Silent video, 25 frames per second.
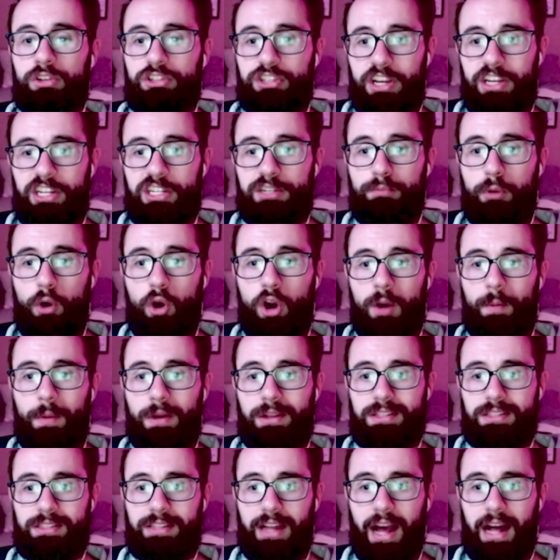change Pokemon
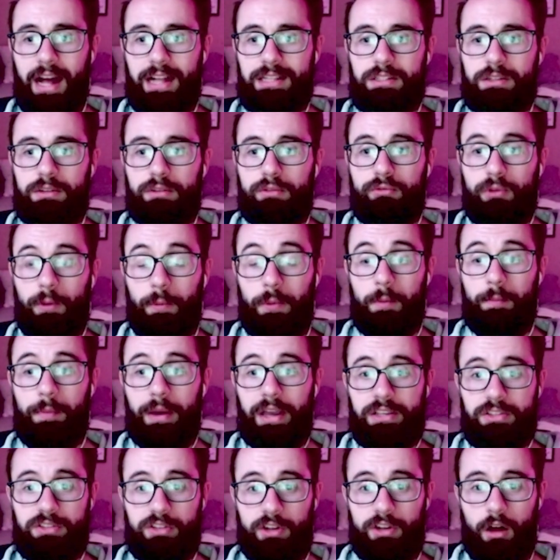stats from the
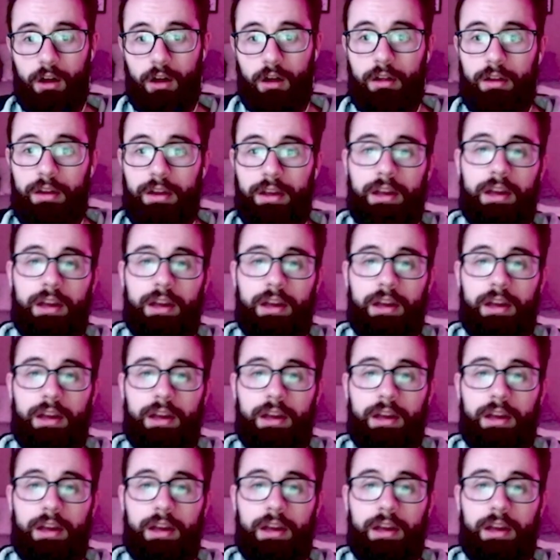base at all.